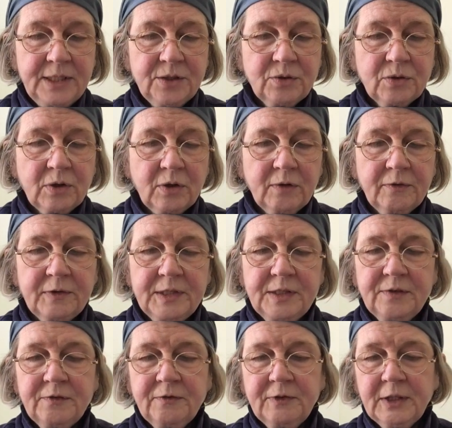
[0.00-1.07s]
took off his
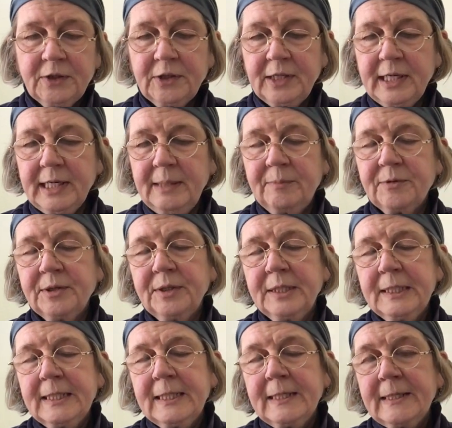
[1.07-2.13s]
filthy apron
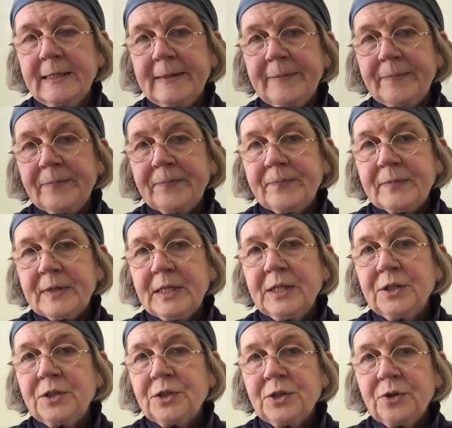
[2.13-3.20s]

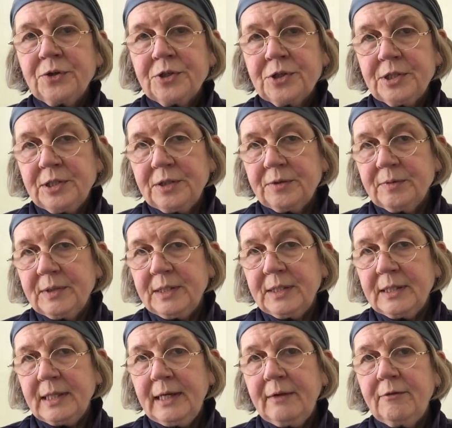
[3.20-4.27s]
and tossed it
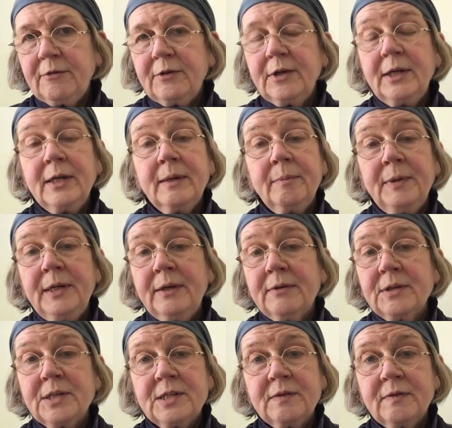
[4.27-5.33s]
with every
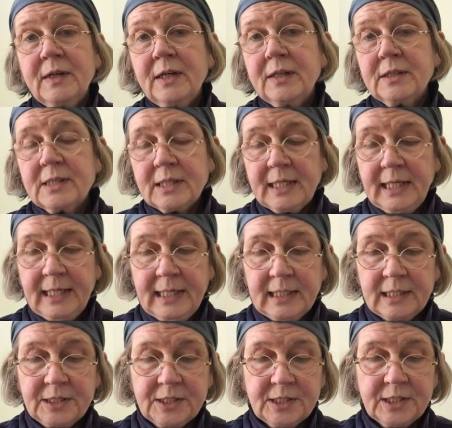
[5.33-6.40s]
appearance of utter
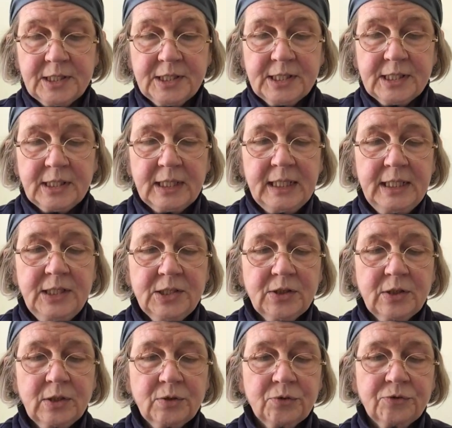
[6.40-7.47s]
carelessness into
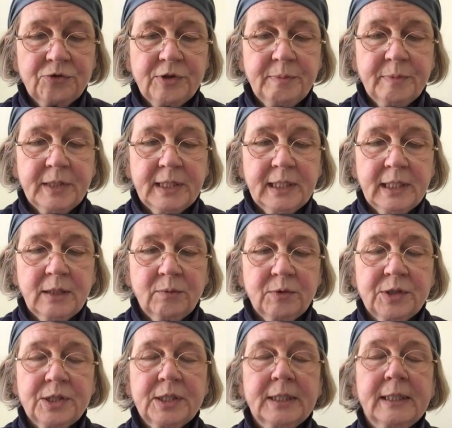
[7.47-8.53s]
the laundry pile
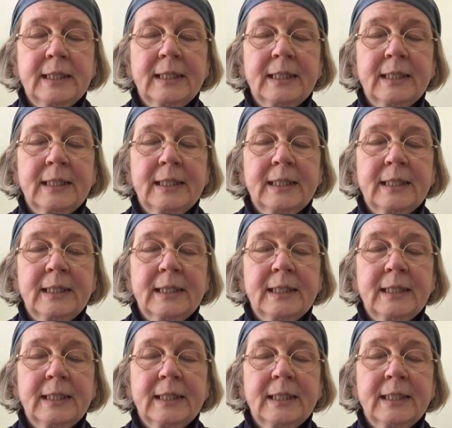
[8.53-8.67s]
was,